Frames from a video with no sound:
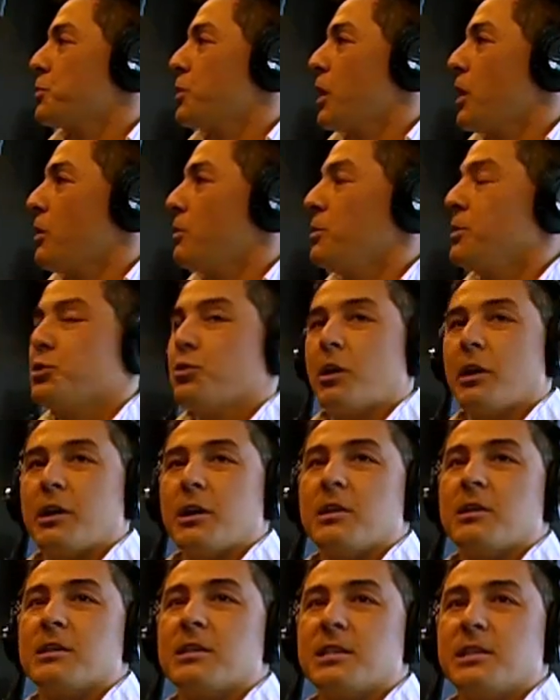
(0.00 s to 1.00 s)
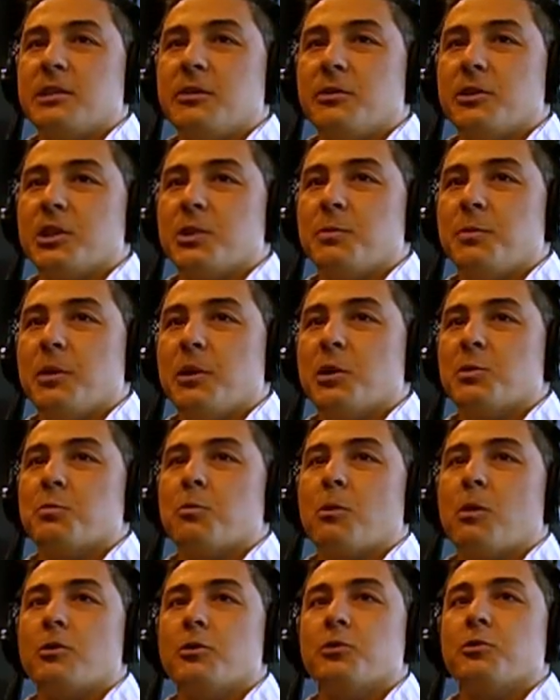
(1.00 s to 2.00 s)
not only trying to conceal the speakers, but
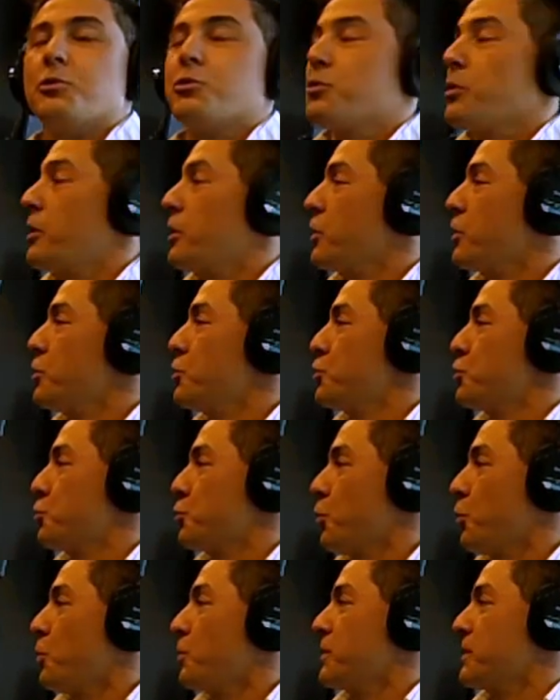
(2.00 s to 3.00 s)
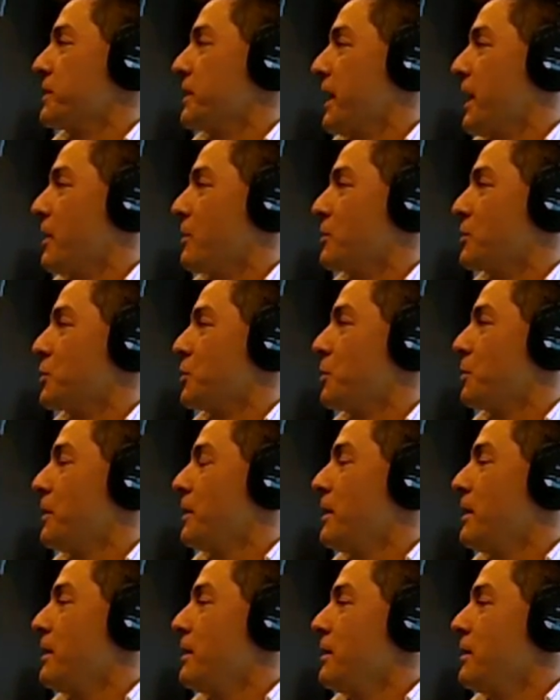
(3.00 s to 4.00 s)
we're also trying to control sound. So,
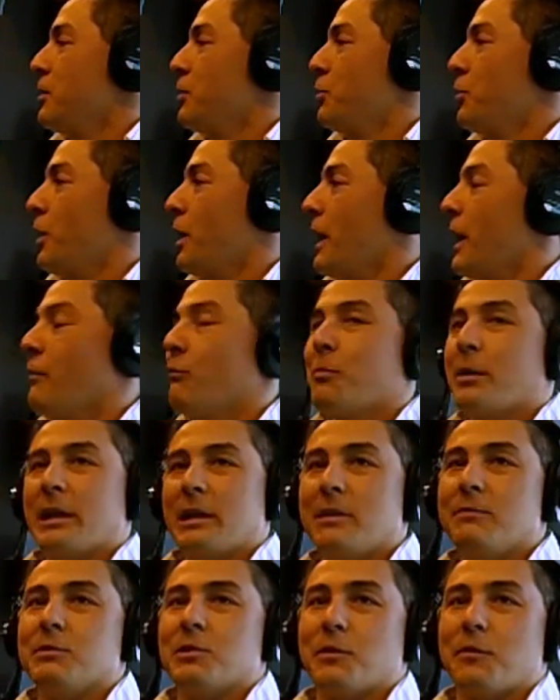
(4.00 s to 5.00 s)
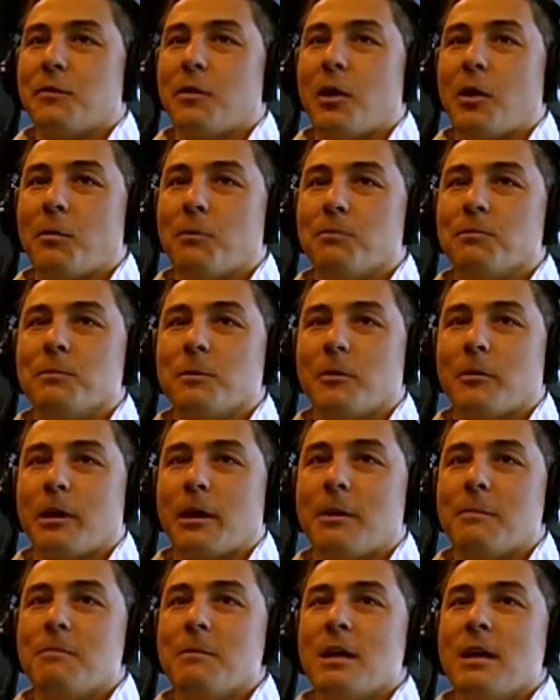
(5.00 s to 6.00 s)
not everybody lives in a farm,
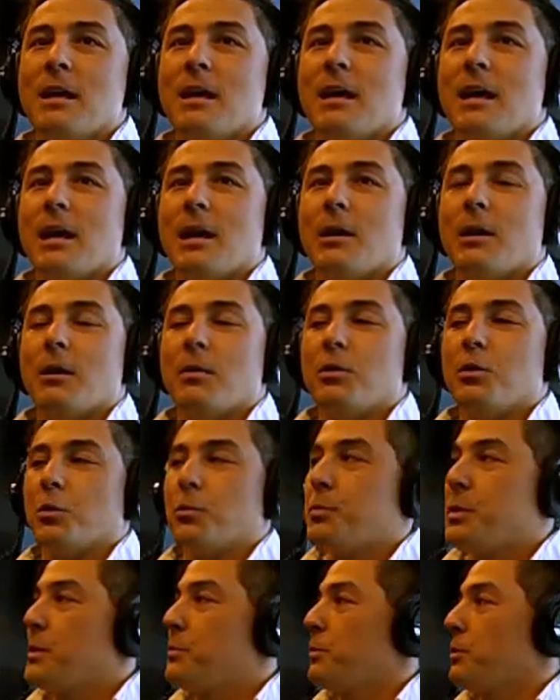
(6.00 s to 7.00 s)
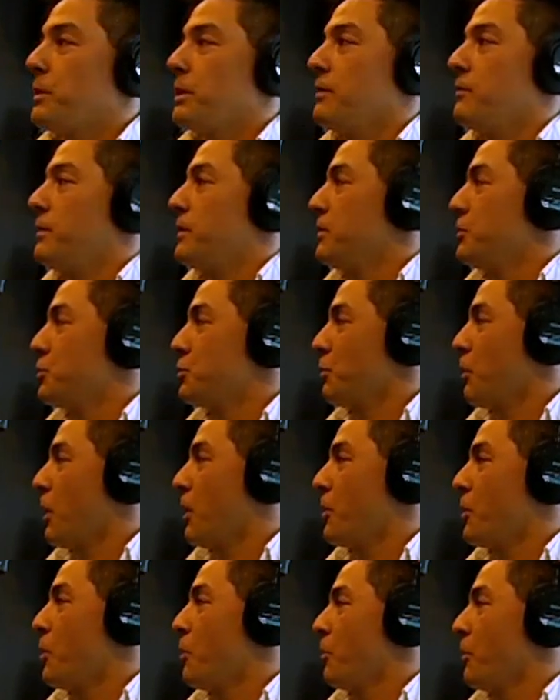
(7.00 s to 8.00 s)
okay? And, people live in
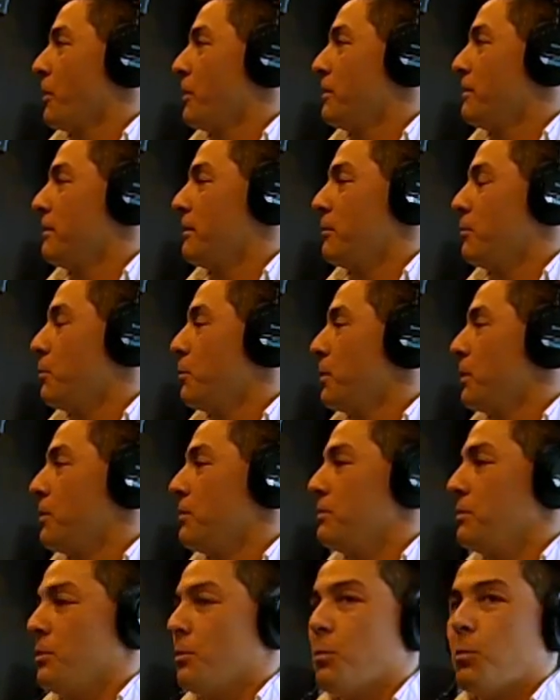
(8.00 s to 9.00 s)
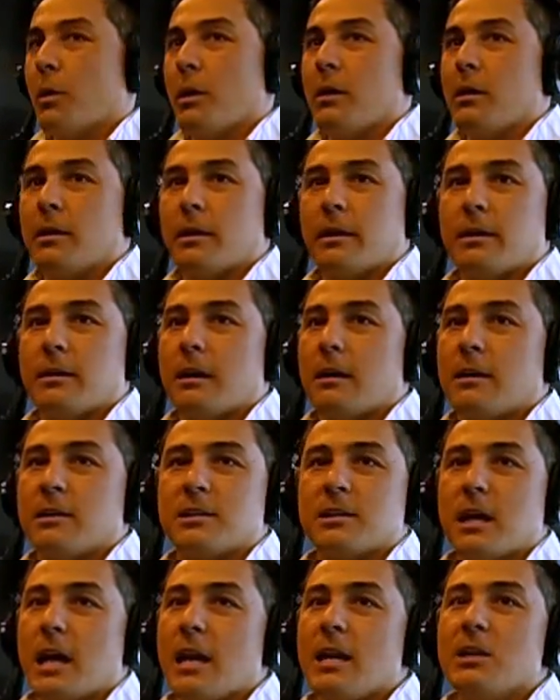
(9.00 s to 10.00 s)
Toronto or in where, like
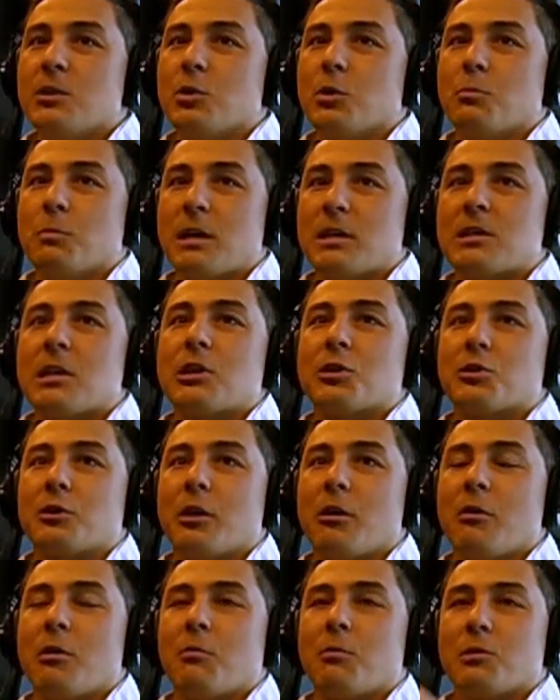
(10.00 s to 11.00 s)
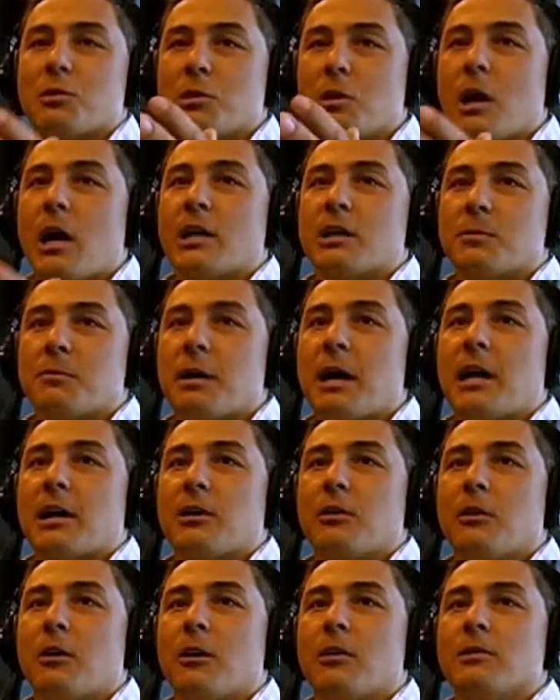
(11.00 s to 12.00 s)
any sort of residential area where there's lots of
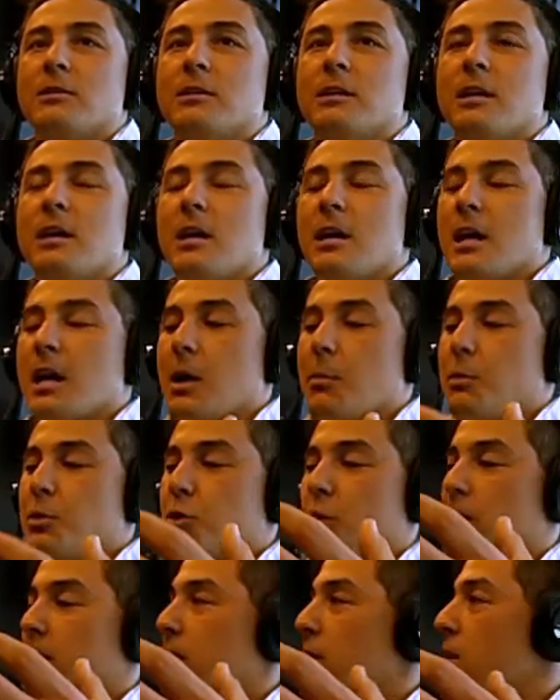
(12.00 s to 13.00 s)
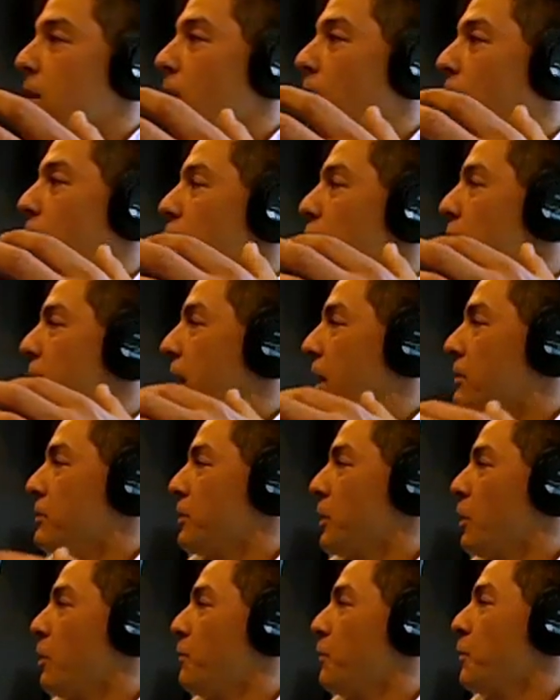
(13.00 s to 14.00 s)
backyards. And we try to get the audio
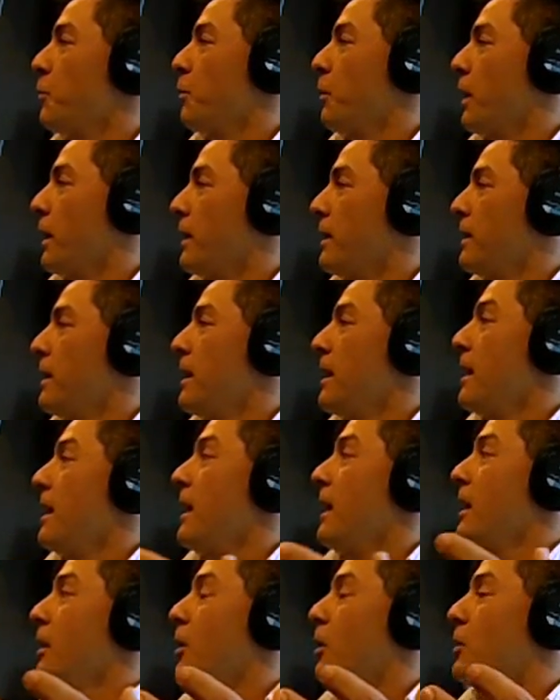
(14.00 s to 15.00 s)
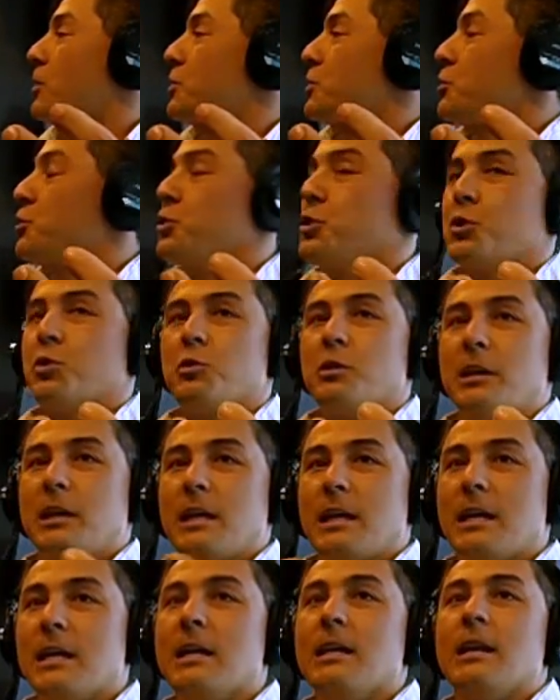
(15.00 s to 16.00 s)
down low for one, and also shooting
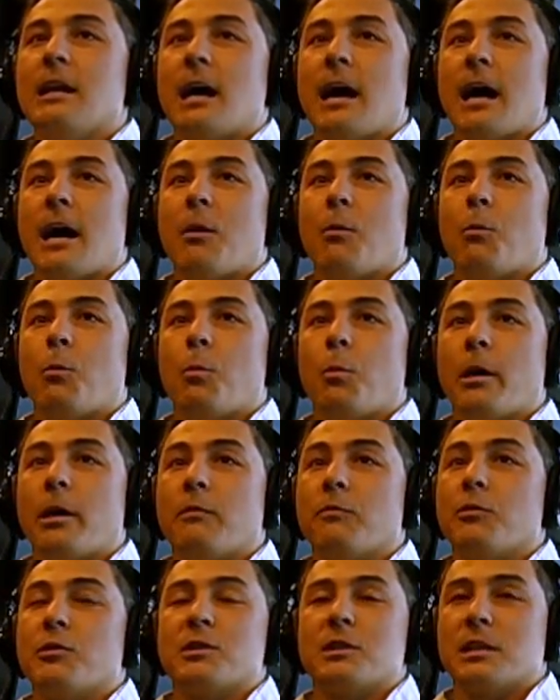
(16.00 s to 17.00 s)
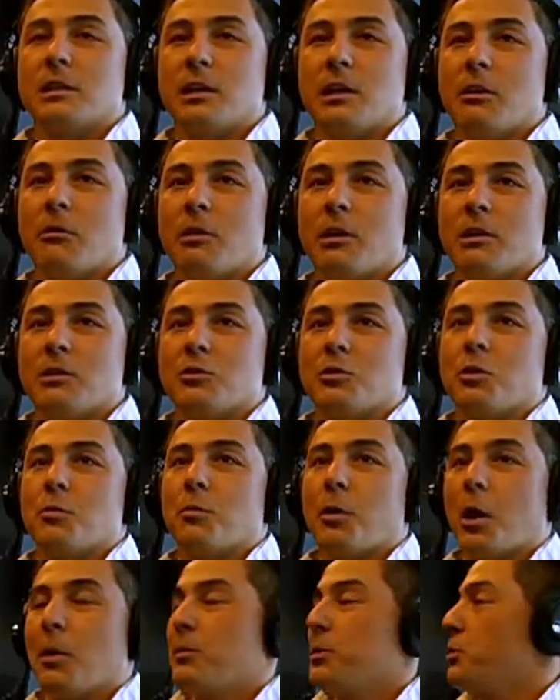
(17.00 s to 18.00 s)
in at whatever your sitting area is or your
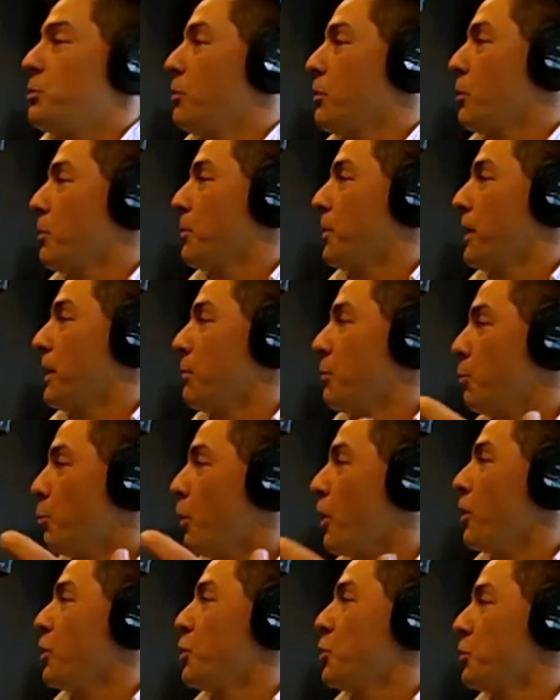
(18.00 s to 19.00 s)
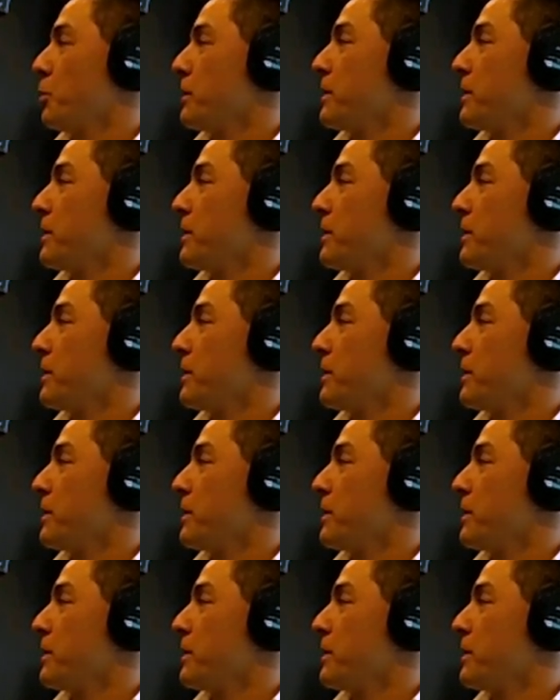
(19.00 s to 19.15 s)
barbecue, but where your